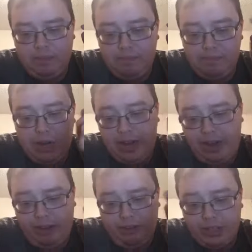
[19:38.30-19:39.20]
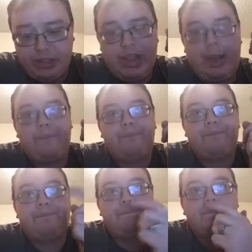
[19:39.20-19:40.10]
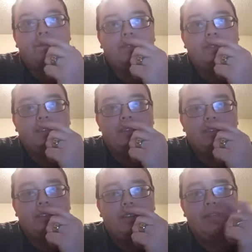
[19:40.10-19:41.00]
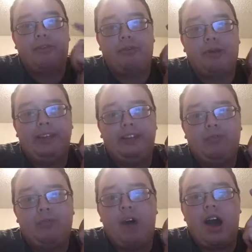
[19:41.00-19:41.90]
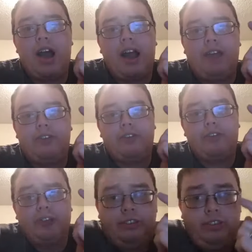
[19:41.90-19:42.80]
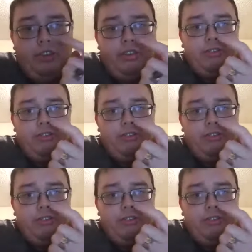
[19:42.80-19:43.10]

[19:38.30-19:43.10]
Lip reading: But here's the thing. The reason why they're going to